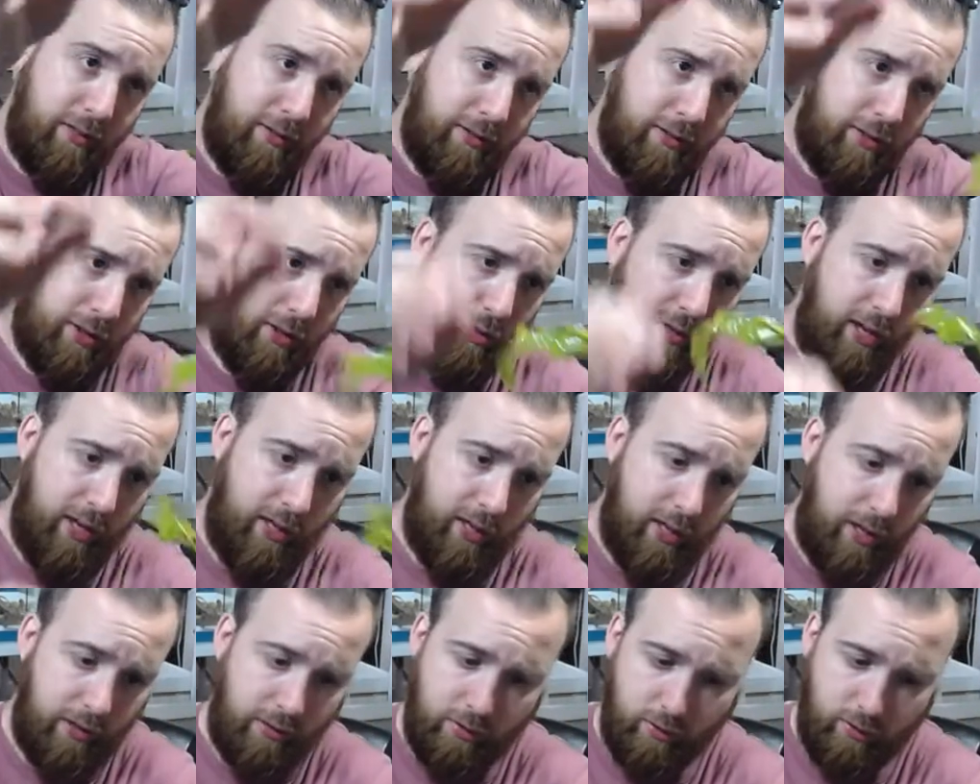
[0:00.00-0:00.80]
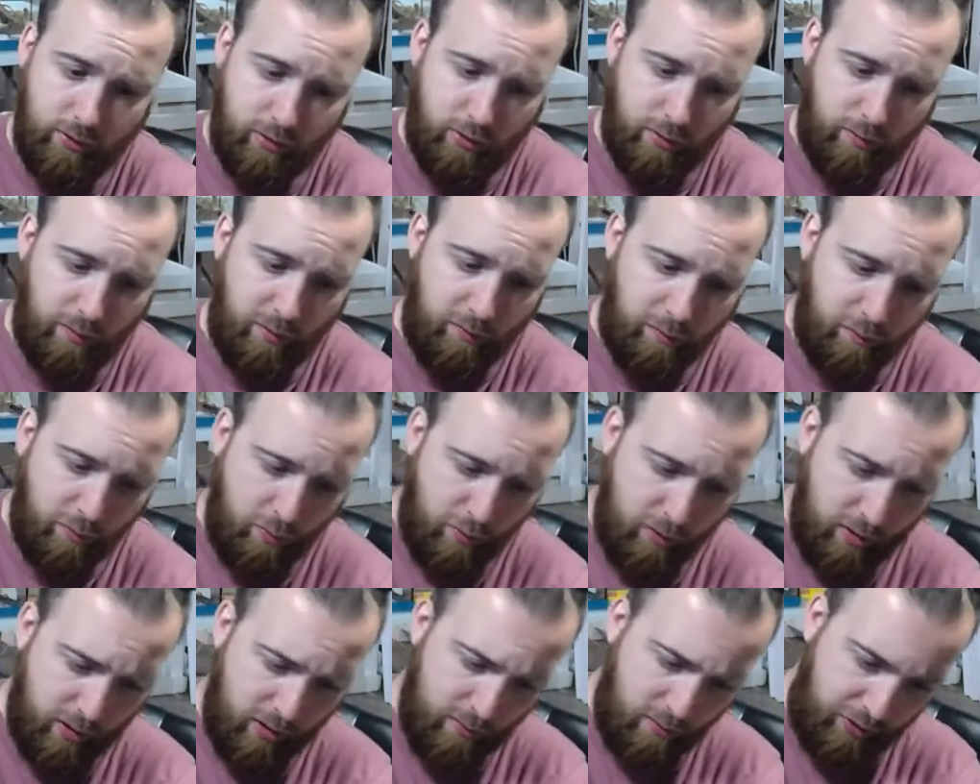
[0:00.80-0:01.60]
So, like I told you
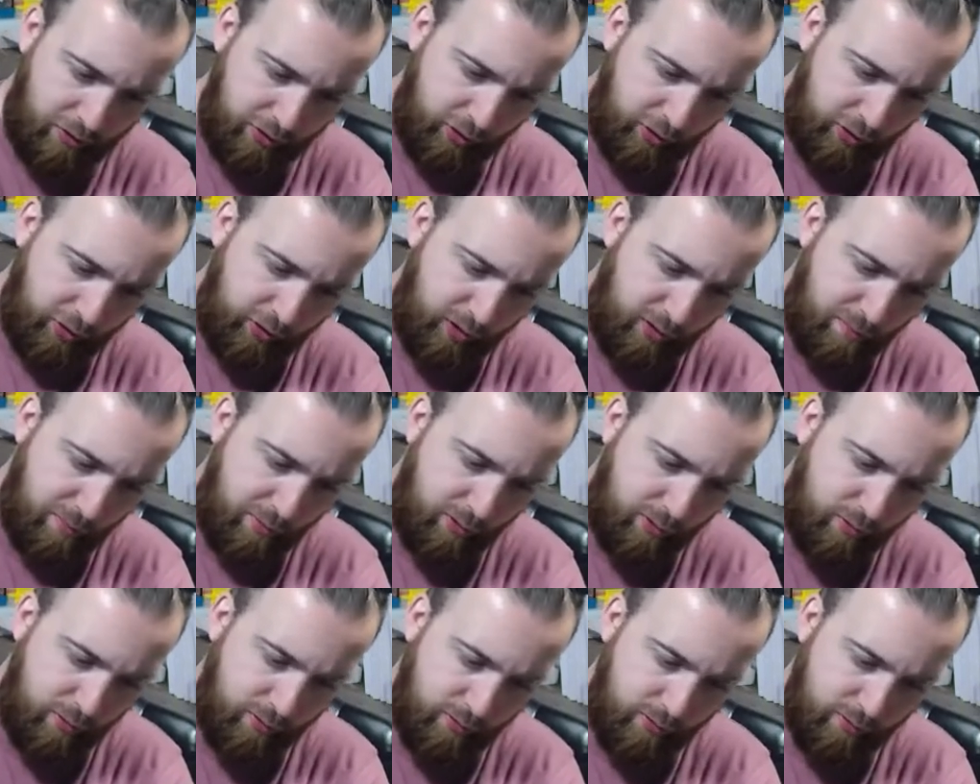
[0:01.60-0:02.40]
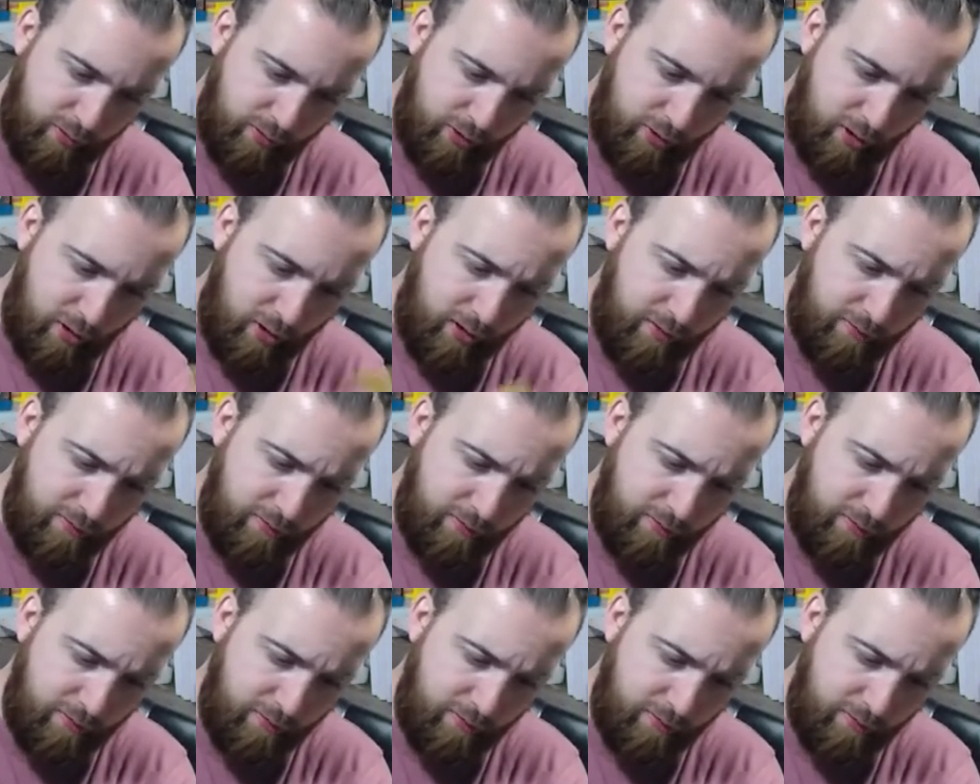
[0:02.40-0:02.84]
before, we're just going to pull those off.